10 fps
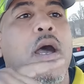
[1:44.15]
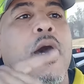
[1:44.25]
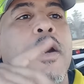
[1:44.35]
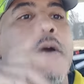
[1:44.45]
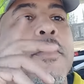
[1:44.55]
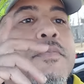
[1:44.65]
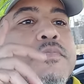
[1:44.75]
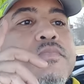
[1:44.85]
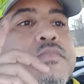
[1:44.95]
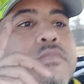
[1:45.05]

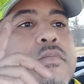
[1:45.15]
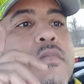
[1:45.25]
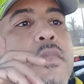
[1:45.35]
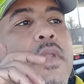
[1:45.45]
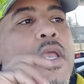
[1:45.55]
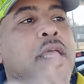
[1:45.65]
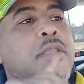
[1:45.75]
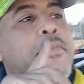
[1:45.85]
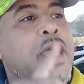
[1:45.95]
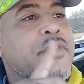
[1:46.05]
Um, and
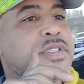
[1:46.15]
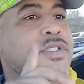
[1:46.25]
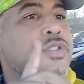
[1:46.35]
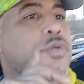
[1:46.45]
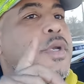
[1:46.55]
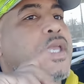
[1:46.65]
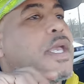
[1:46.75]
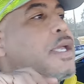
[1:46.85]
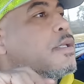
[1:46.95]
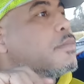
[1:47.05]
the mouth is a two-way
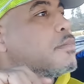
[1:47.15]
gate.